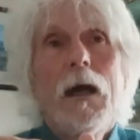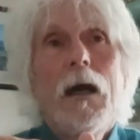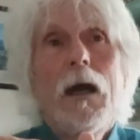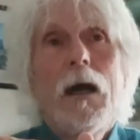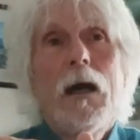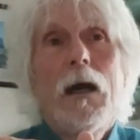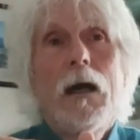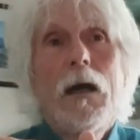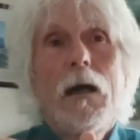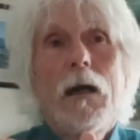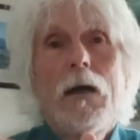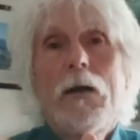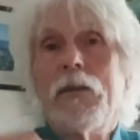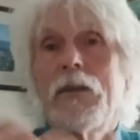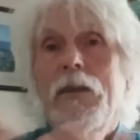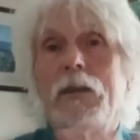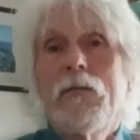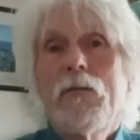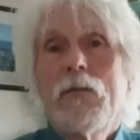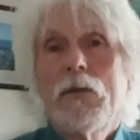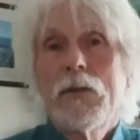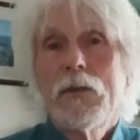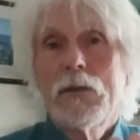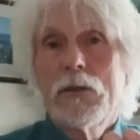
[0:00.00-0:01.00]
uh,
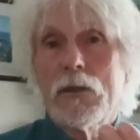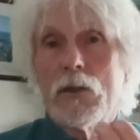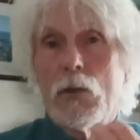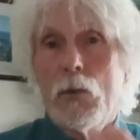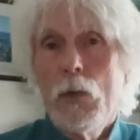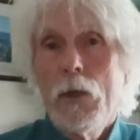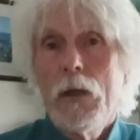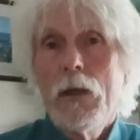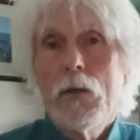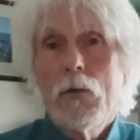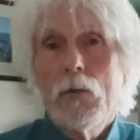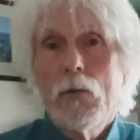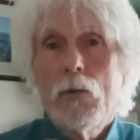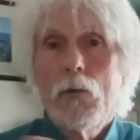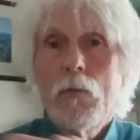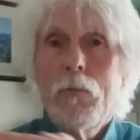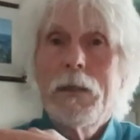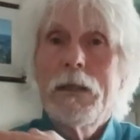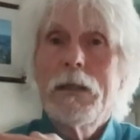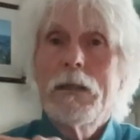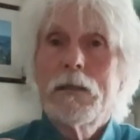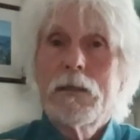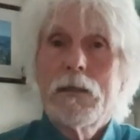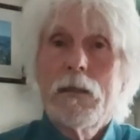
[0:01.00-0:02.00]
the inverse square law
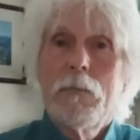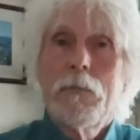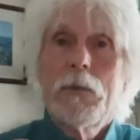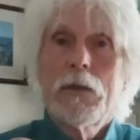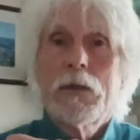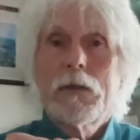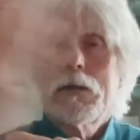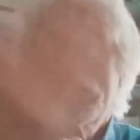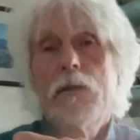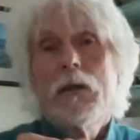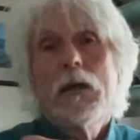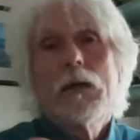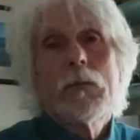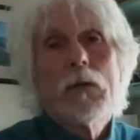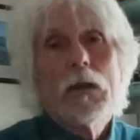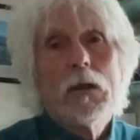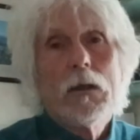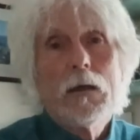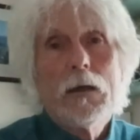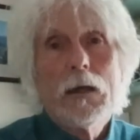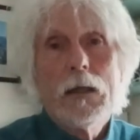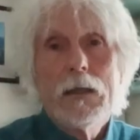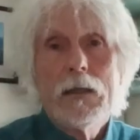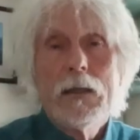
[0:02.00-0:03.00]
means that by the time the
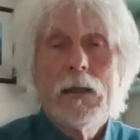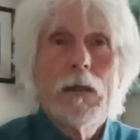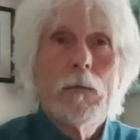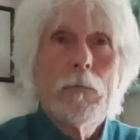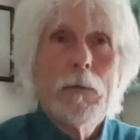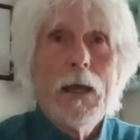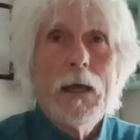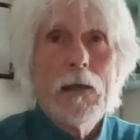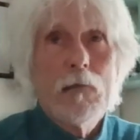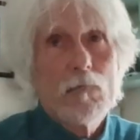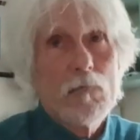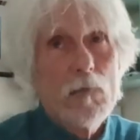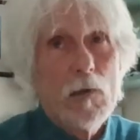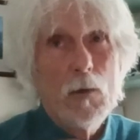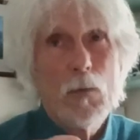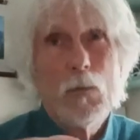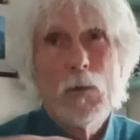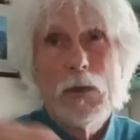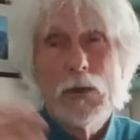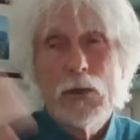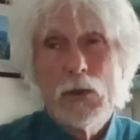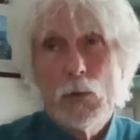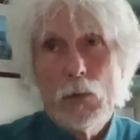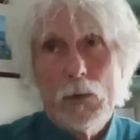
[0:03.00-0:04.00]
light hit the backdrop,
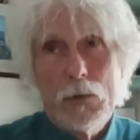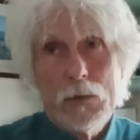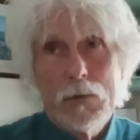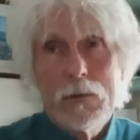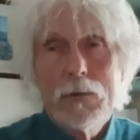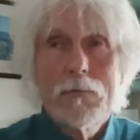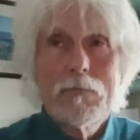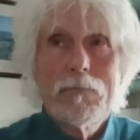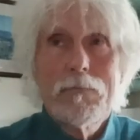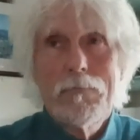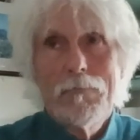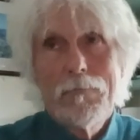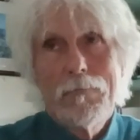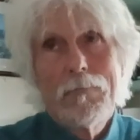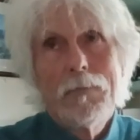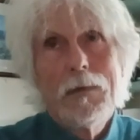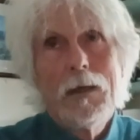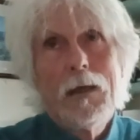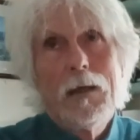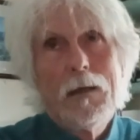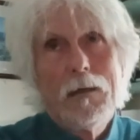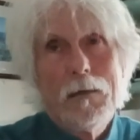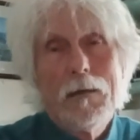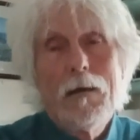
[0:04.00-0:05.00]
which was
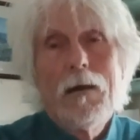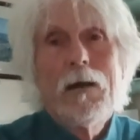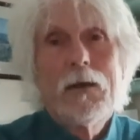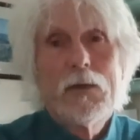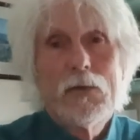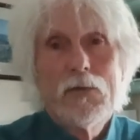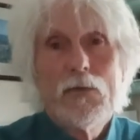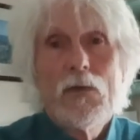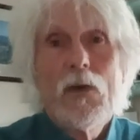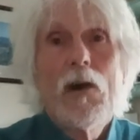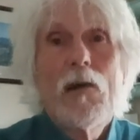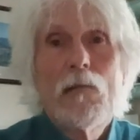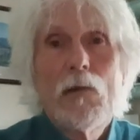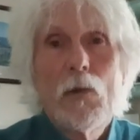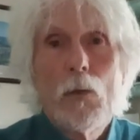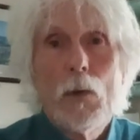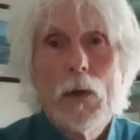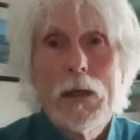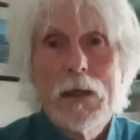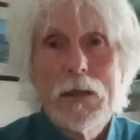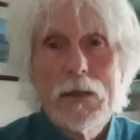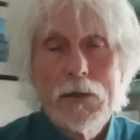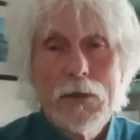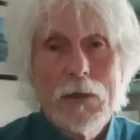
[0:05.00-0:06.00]
as far
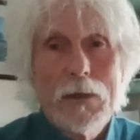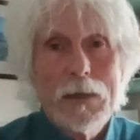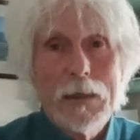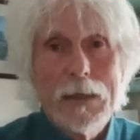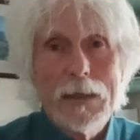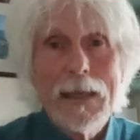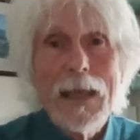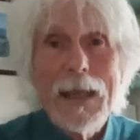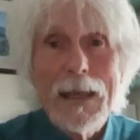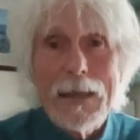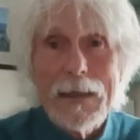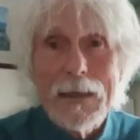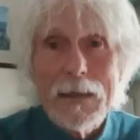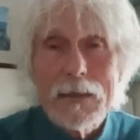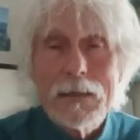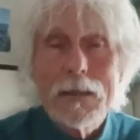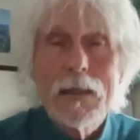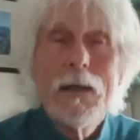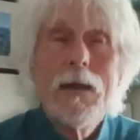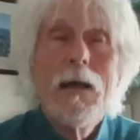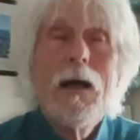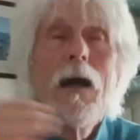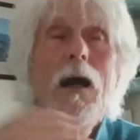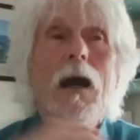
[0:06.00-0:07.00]
away as I could get it,
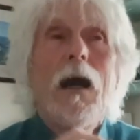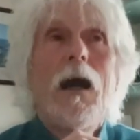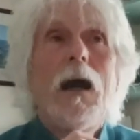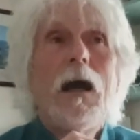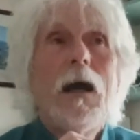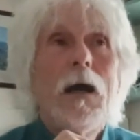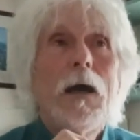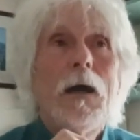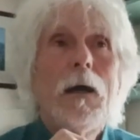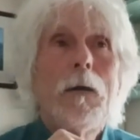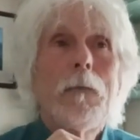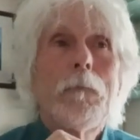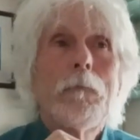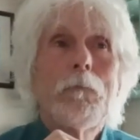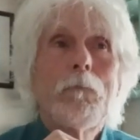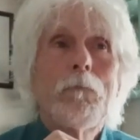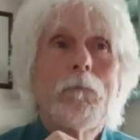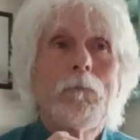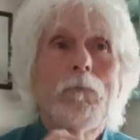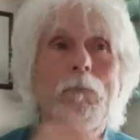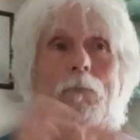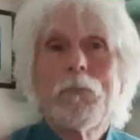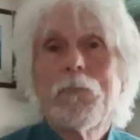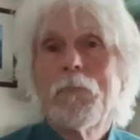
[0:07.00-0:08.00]

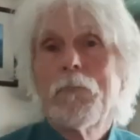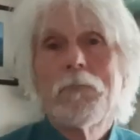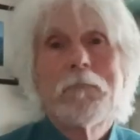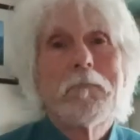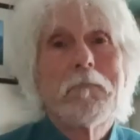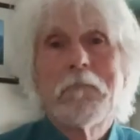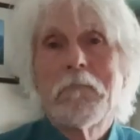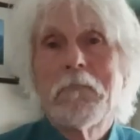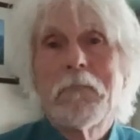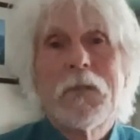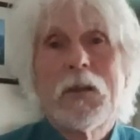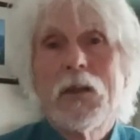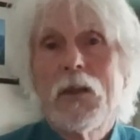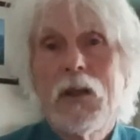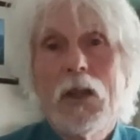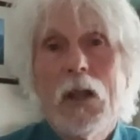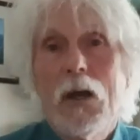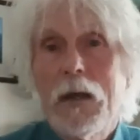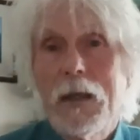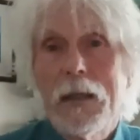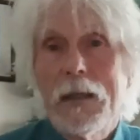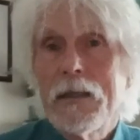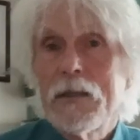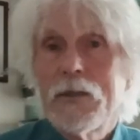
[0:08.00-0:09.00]
um, the
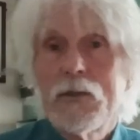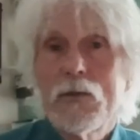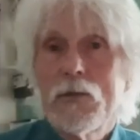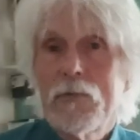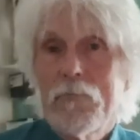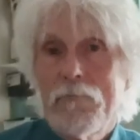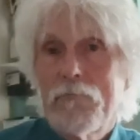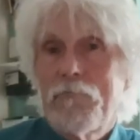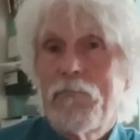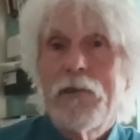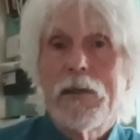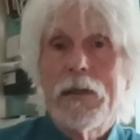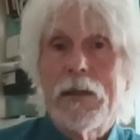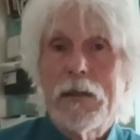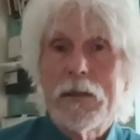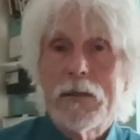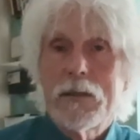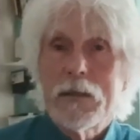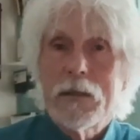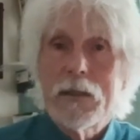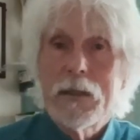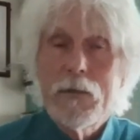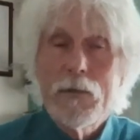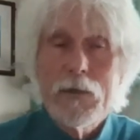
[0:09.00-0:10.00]
light is pretty
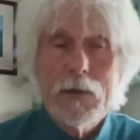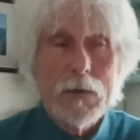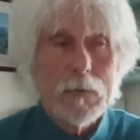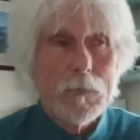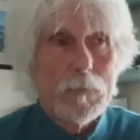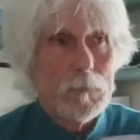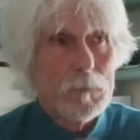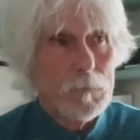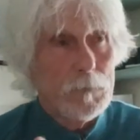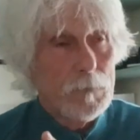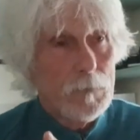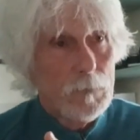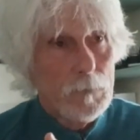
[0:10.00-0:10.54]
insignificant.